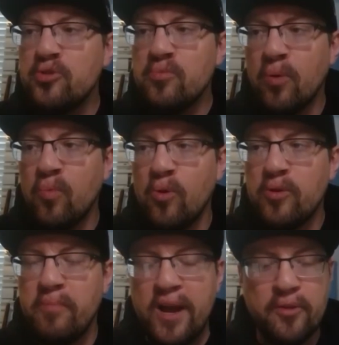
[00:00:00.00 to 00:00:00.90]
were
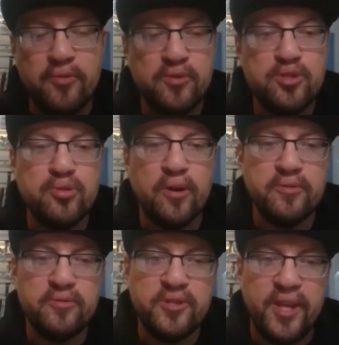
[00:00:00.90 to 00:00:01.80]
warned by other
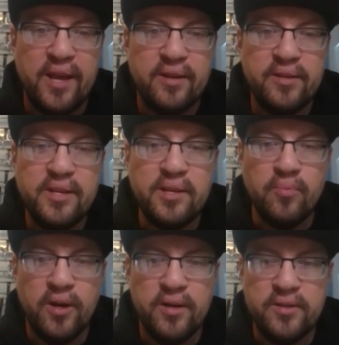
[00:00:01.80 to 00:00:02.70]
instructors that he
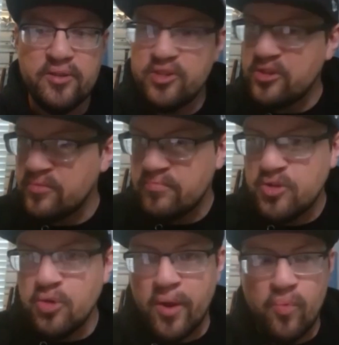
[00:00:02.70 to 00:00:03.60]
was
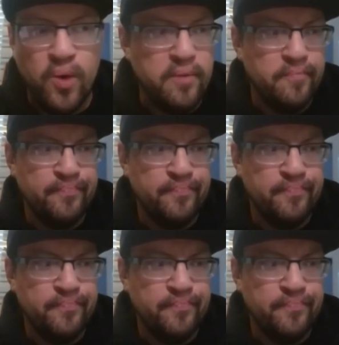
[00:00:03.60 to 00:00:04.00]
doing what?